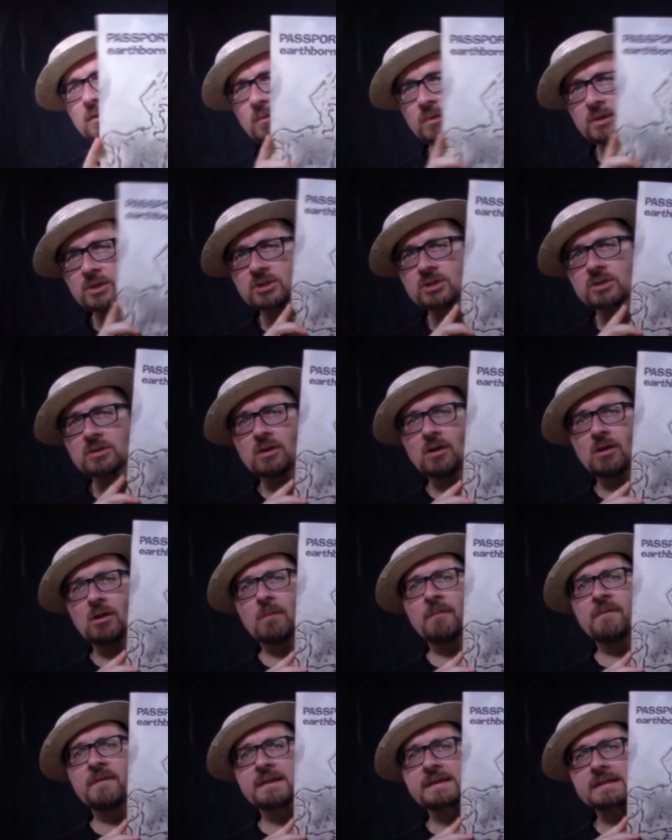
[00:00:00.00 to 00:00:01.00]
which
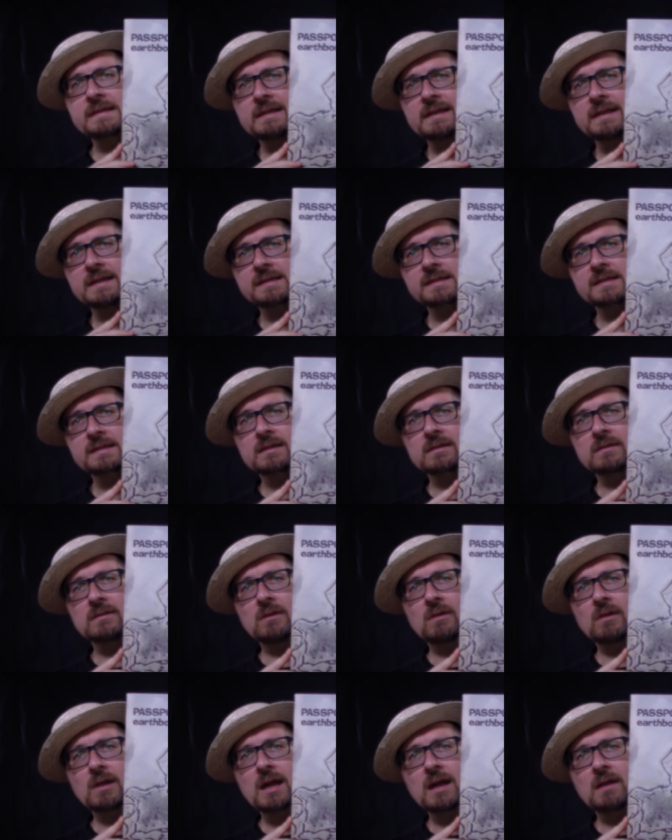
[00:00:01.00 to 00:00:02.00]
obviously has
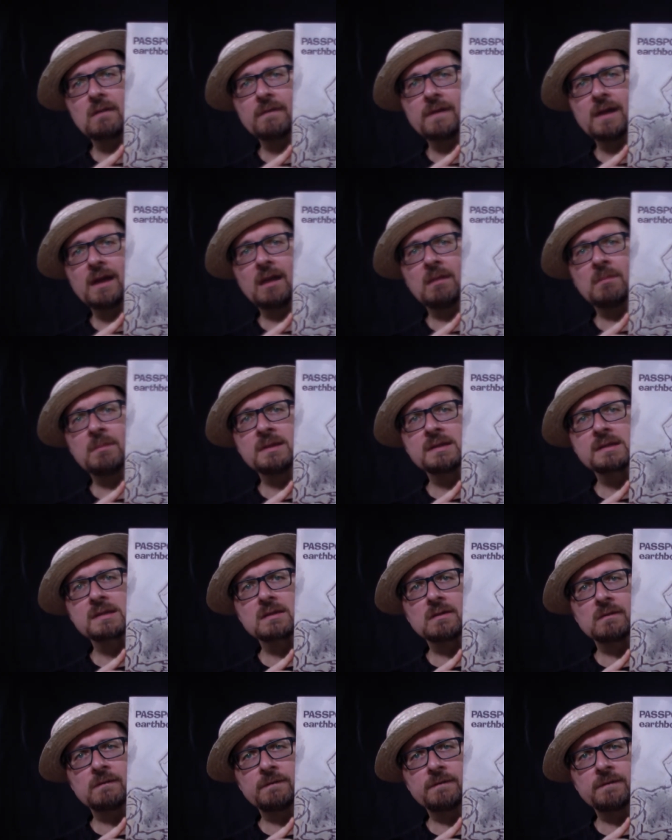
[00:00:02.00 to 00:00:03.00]
all kind of elements
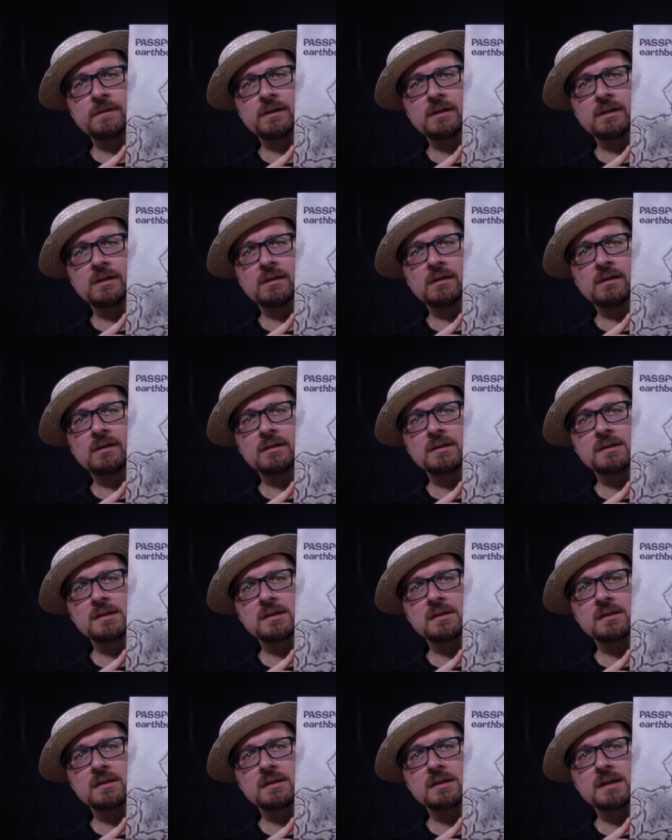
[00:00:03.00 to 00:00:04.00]
of uh,
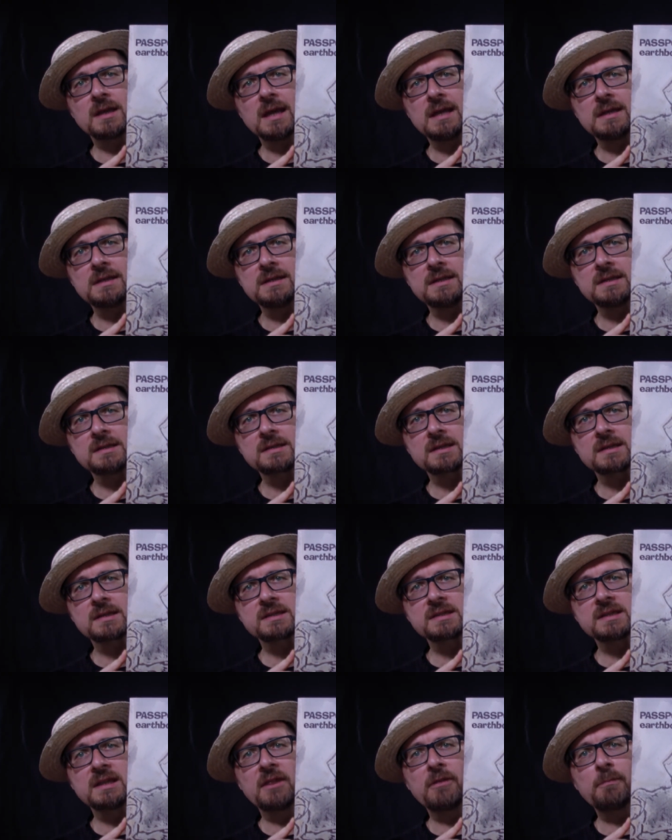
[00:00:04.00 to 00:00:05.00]
80s
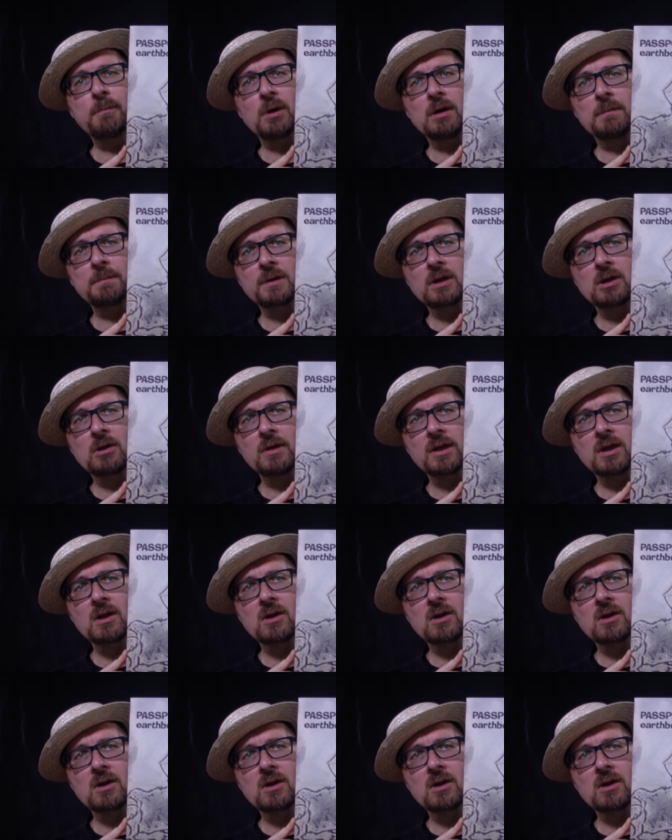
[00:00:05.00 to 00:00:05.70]
synth pop going